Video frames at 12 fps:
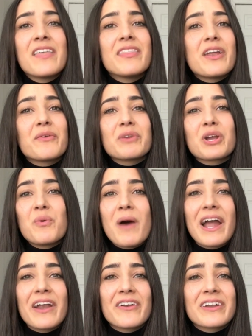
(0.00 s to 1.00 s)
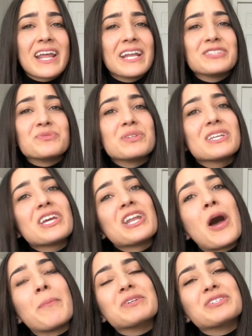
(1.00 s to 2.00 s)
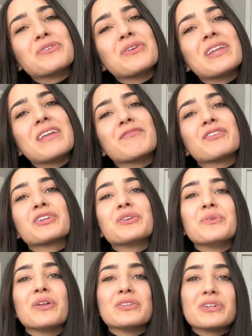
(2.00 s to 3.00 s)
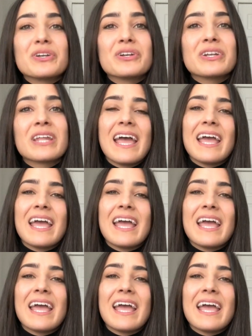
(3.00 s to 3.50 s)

They're required, and it's really an opportunity for you to learn,